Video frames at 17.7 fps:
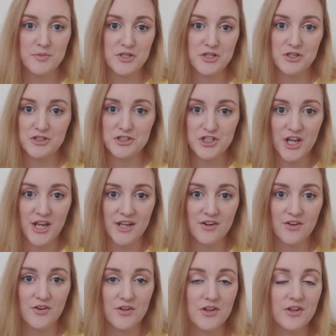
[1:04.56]
to your
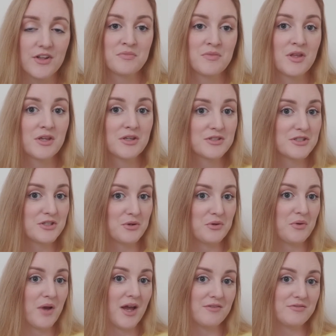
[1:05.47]
channel. So
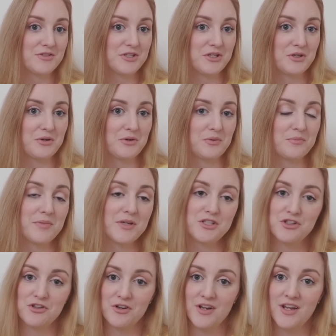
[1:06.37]
you have to be
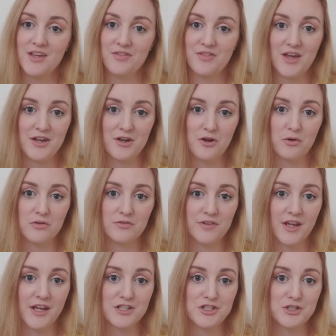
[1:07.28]
sure and hit that
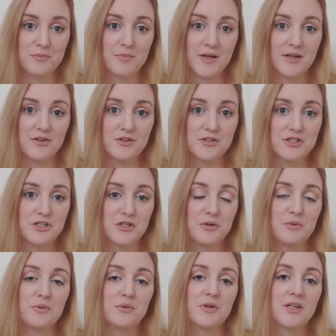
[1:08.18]
notification bell
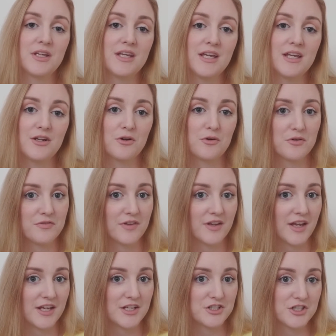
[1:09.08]
to get
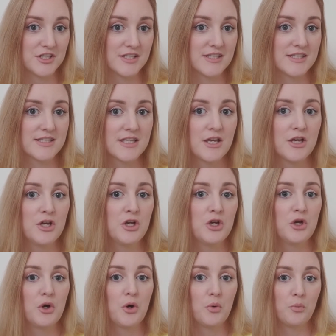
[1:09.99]
notifications
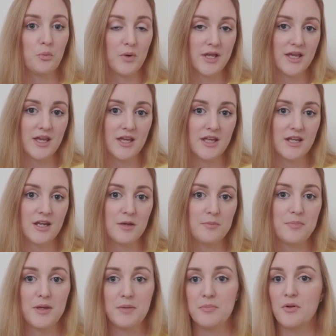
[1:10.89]
when
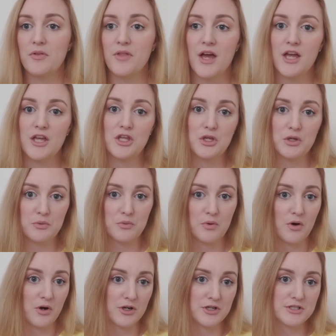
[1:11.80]
people that you
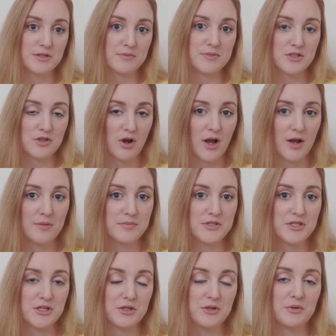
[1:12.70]
are subscribed
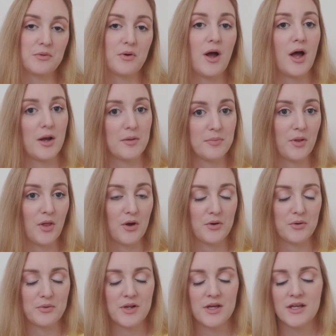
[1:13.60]
to
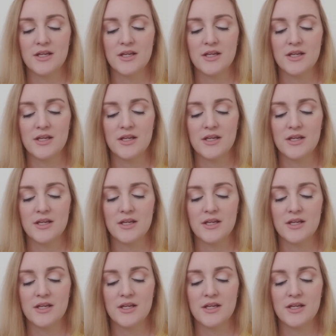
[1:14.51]
upload.